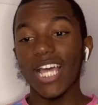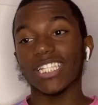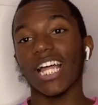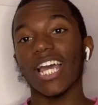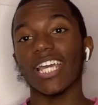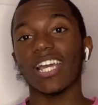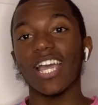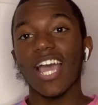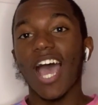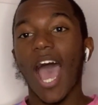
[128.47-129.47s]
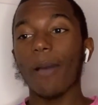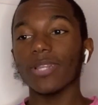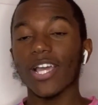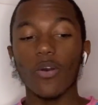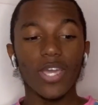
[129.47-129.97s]
like I'm
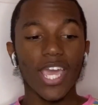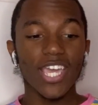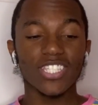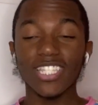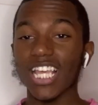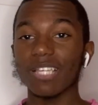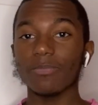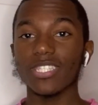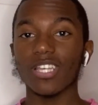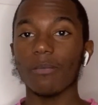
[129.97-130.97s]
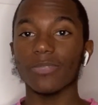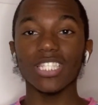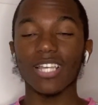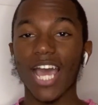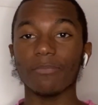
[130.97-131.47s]
like, okay, she telling me something, this
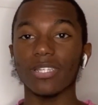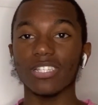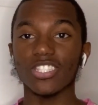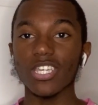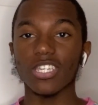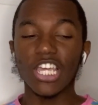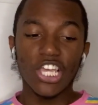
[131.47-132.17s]
gotta be legit.